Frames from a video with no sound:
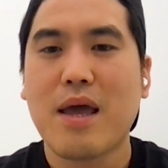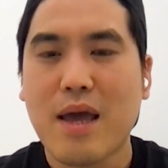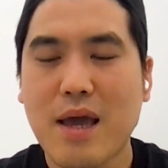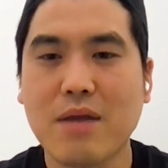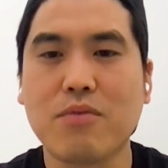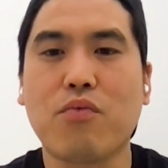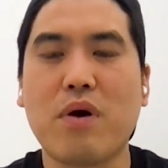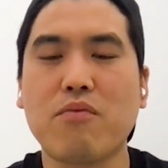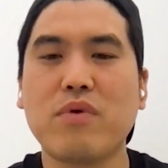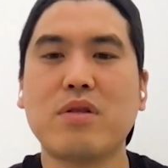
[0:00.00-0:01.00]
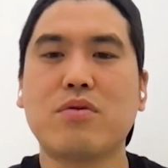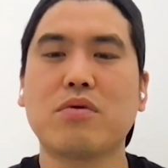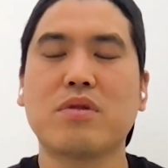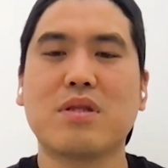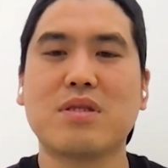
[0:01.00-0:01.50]
And when we
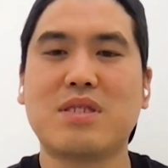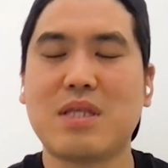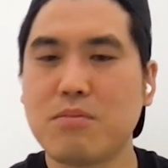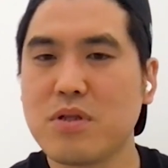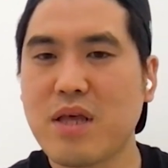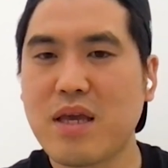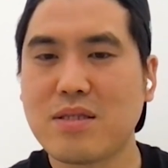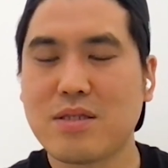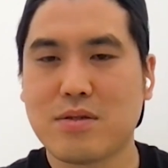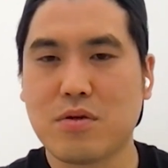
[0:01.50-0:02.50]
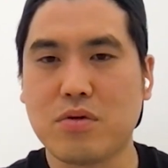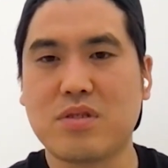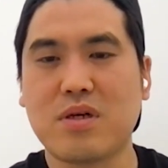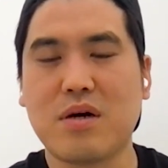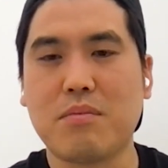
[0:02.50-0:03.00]
don't stimulate those
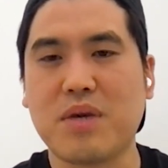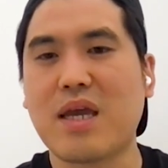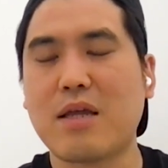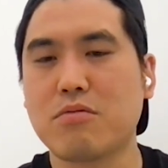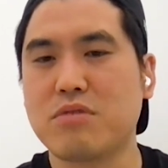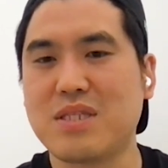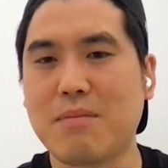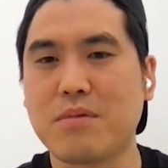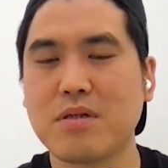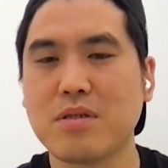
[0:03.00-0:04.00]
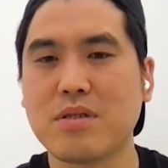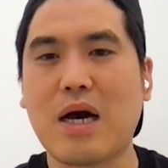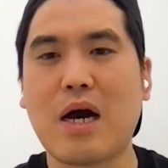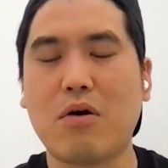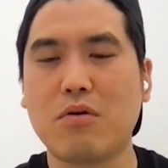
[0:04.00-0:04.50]
uh, mechanoreceptors,
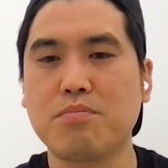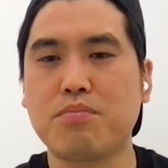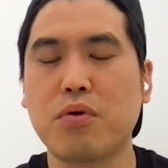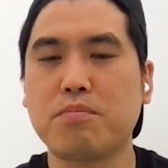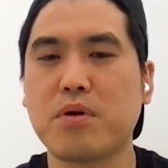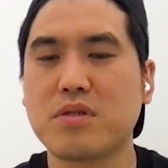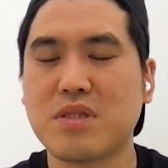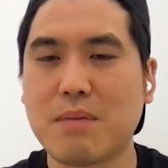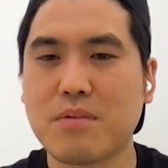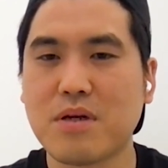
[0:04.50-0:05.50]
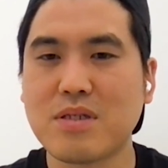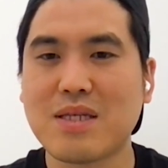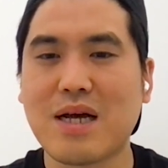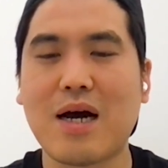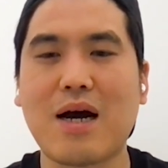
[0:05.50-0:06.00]
our proprioceptors
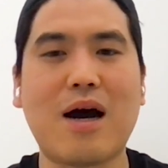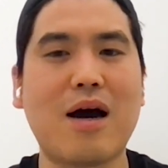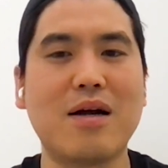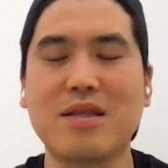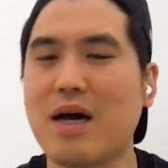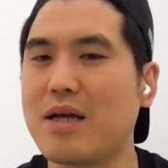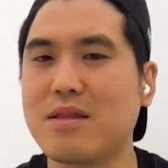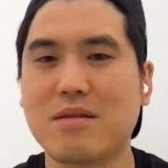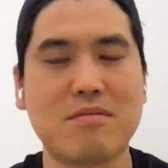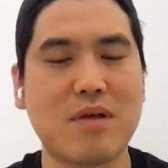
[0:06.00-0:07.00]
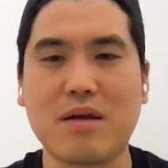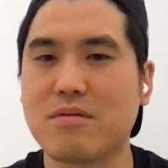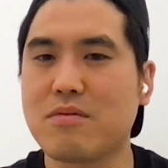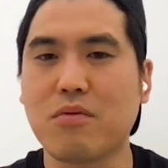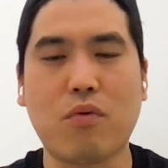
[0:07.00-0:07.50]
are not like
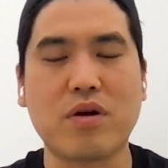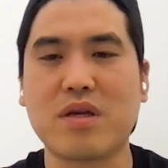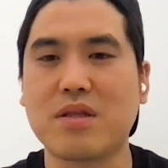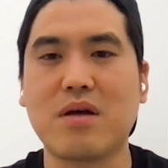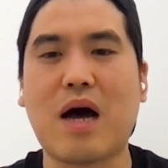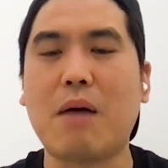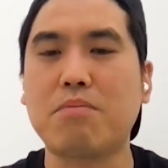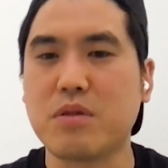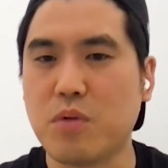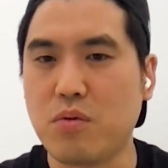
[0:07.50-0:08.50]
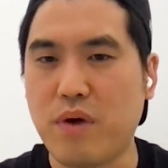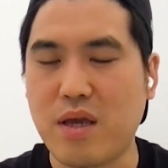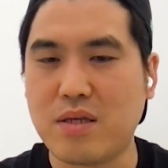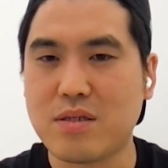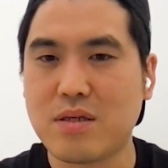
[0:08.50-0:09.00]
working the optimal
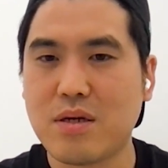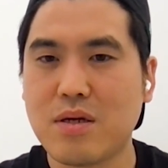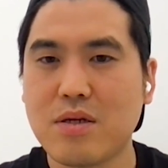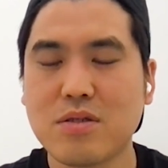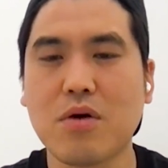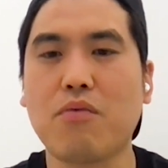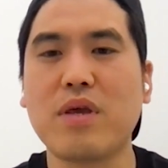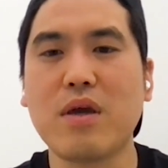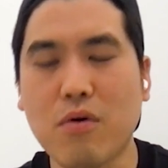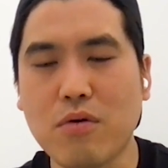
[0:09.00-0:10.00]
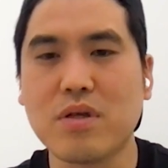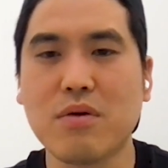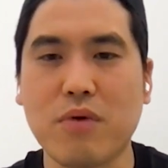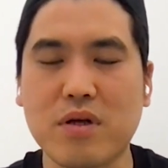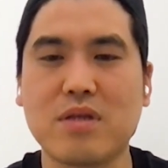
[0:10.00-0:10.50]
ways. So we only
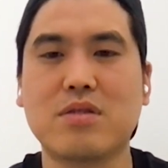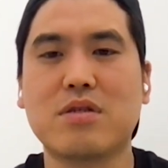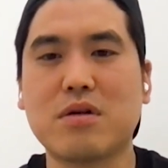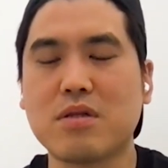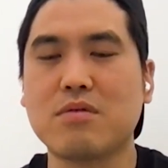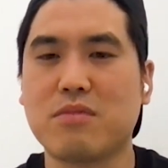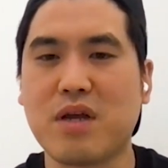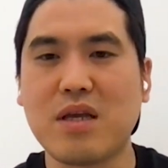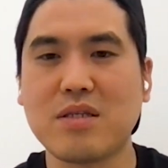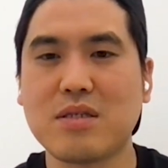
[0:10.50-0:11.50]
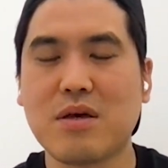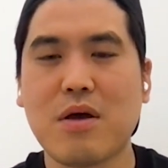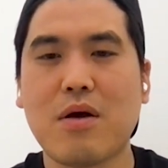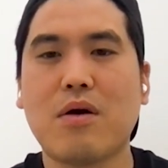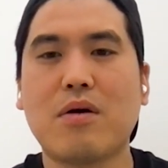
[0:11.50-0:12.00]
work in certain range,
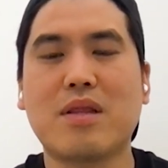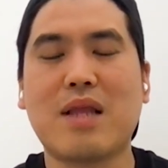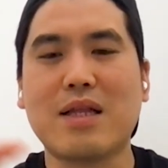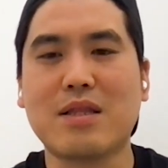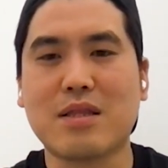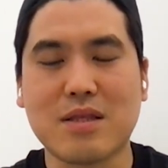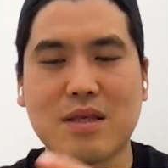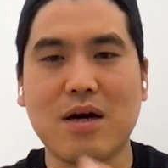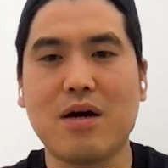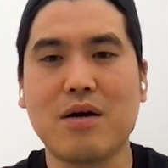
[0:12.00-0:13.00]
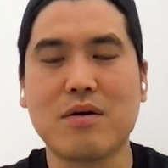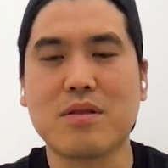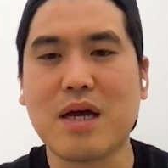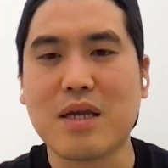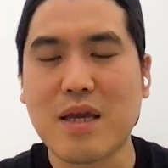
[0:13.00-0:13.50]
not uh,
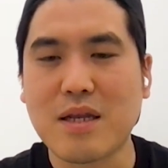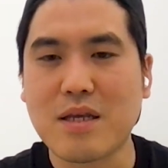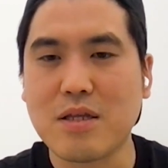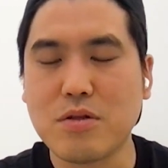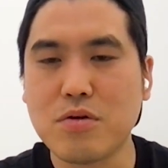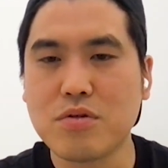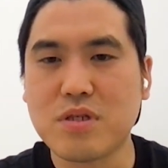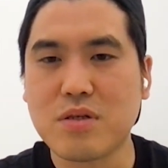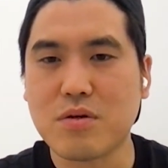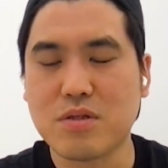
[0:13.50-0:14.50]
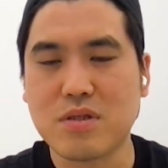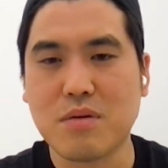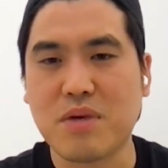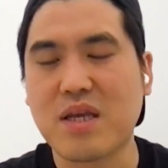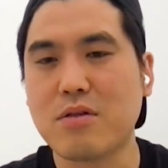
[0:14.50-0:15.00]
not getting inducing those uh,
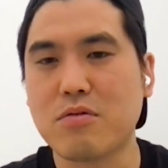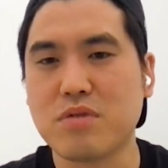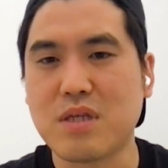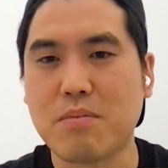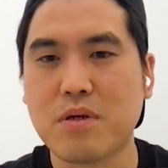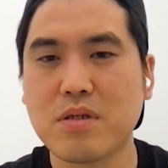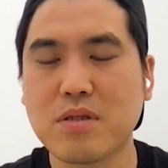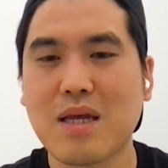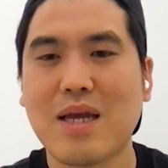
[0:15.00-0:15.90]
mechanoreceptors.